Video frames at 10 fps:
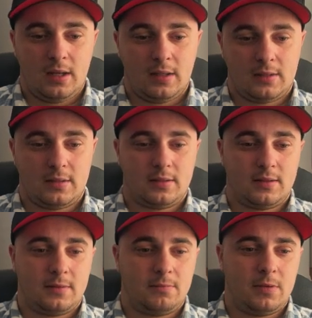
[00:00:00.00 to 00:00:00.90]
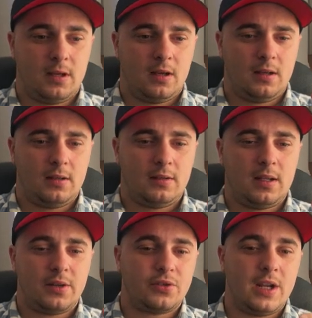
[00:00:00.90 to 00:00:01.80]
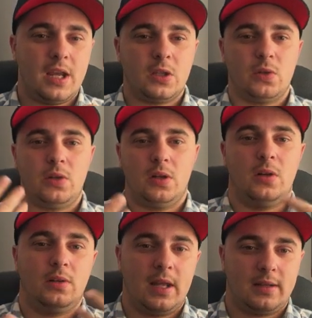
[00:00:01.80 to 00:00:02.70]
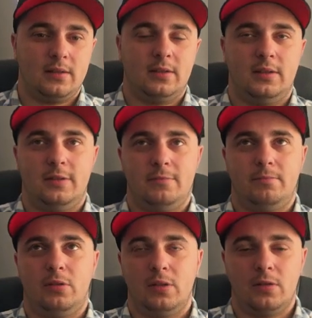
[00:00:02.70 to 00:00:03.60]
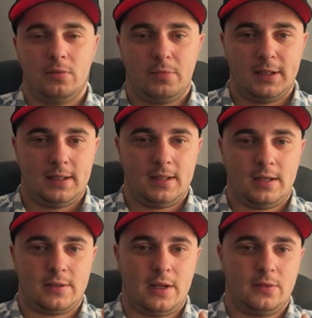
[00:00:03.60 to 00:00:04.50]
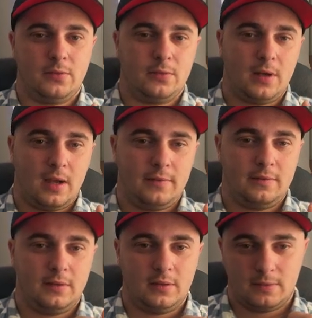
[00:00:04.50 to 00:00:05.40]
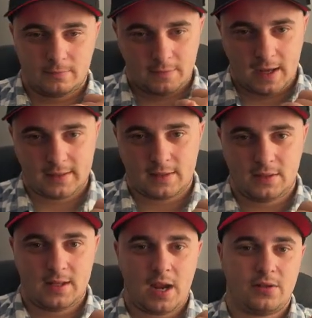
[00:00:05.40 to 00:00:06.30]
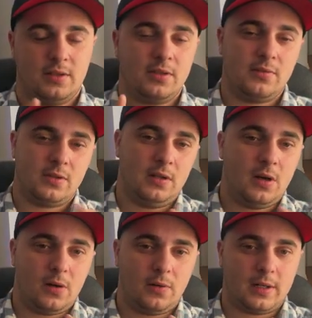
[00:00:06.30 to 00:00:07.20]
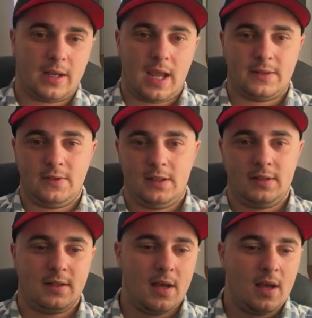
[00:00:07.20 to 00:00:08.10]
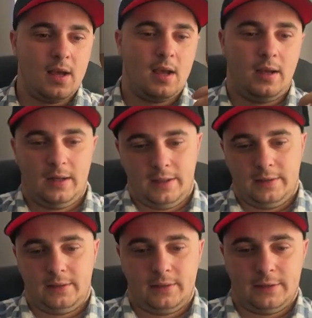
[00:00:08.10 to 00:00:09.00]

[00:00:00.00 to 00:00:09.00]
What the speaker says: They're trying to, you know, like Polygon Matic, they're trying to have fast transaction, lower gas fees, and